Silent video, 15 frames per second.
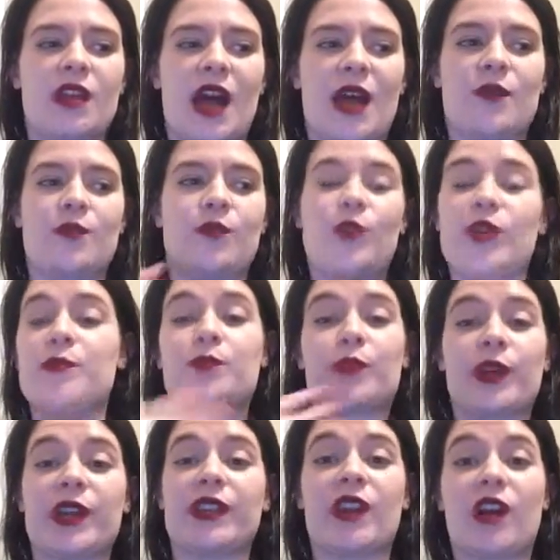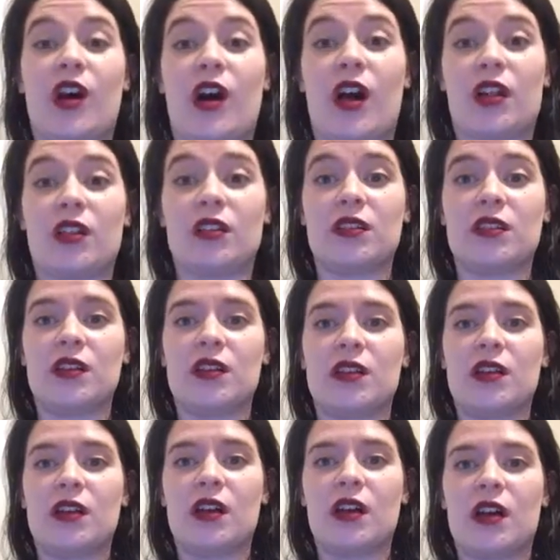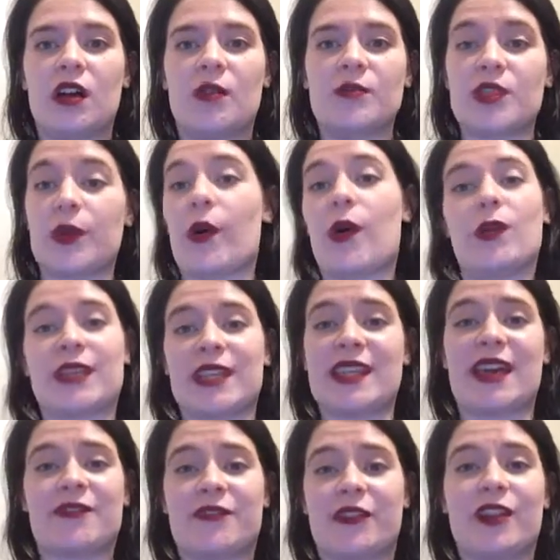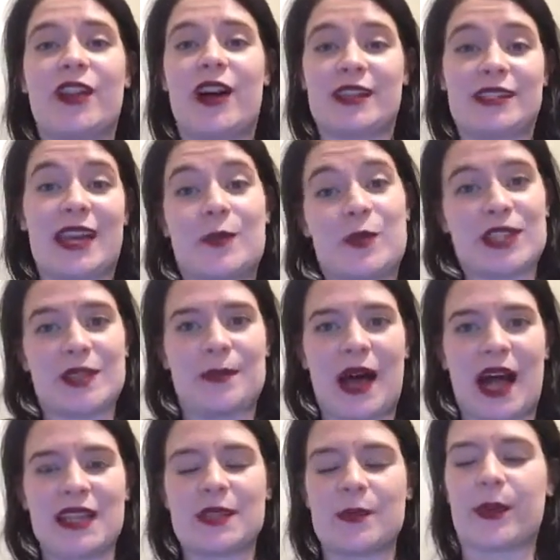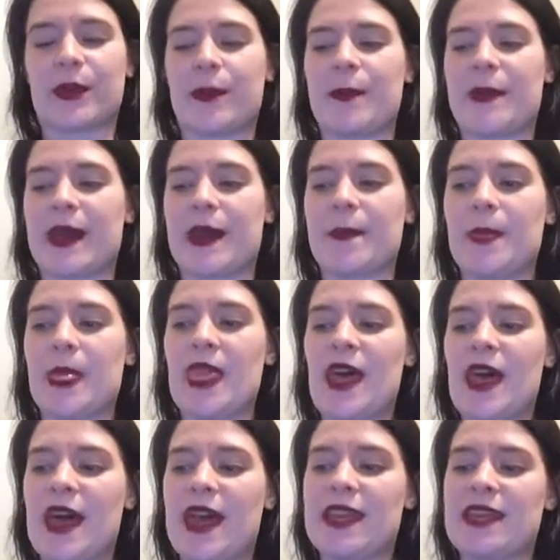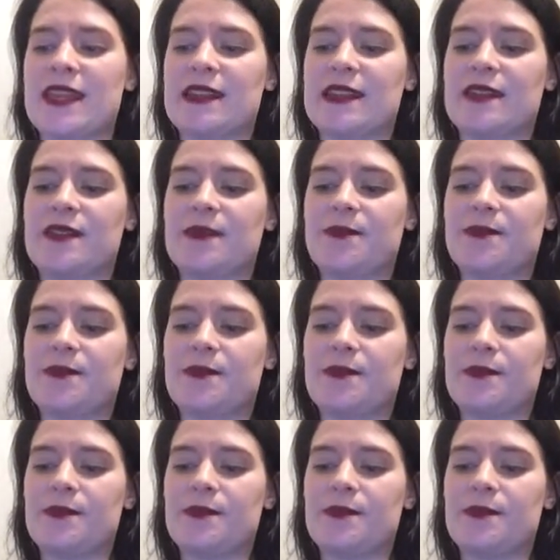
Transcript: I wouldn't breathe at all. So holding that for a long time was impossible, but I can